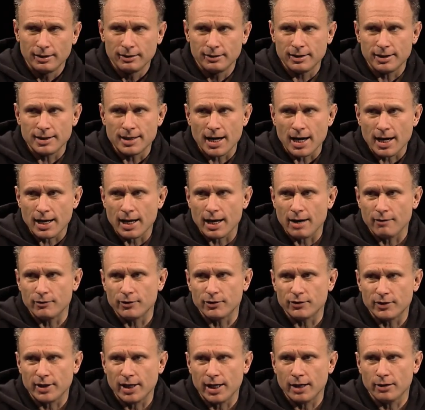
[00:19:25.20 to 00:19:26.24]
did not have the
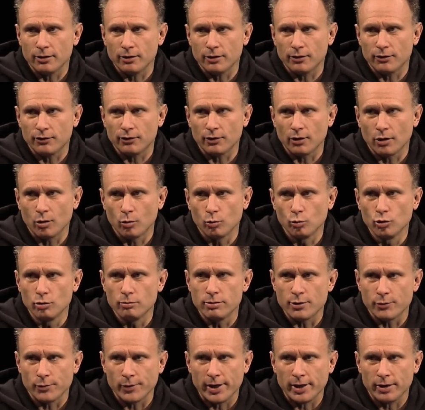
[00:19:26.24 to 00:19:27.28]
standard. So
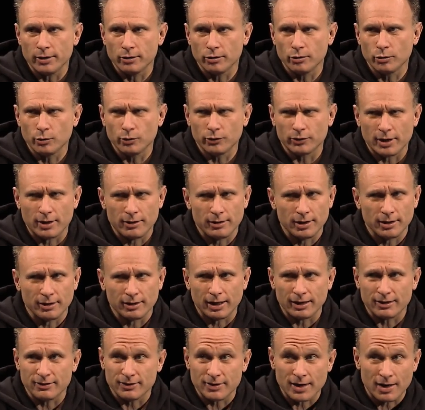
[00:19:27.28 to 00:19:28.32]
Reuben Reina, who was I think
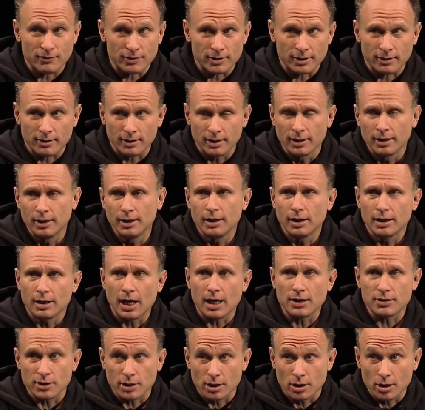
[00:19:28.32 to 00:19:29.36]
like seventh,
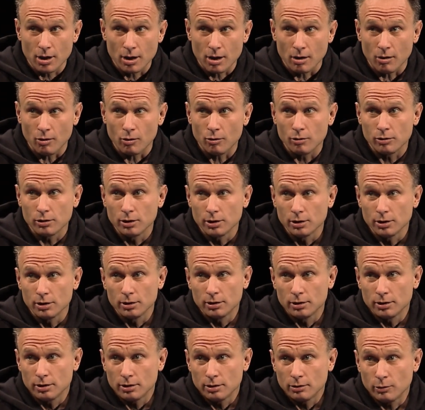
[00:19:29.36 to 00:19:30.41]
got to go. Right.
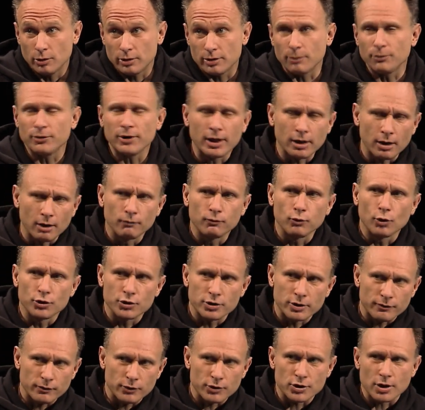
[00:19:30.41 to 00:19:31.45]
Which I'm saying
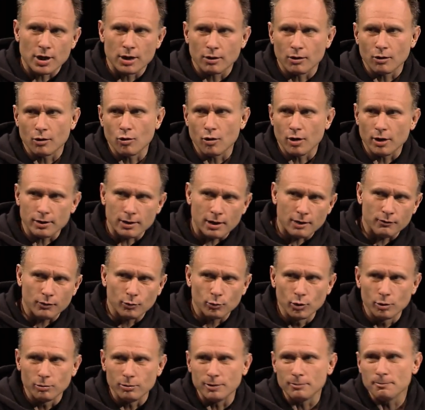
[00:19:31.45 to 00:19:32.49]
unfortunate for John Gregorek, right. for
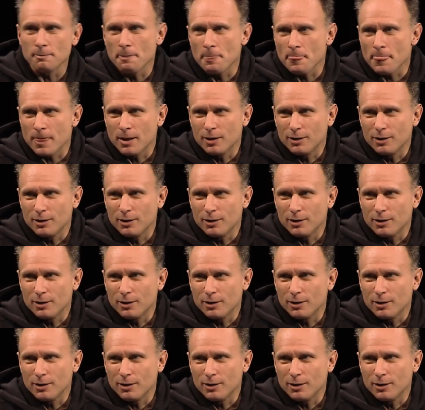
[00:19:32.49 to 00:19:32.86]
Reuben. Right.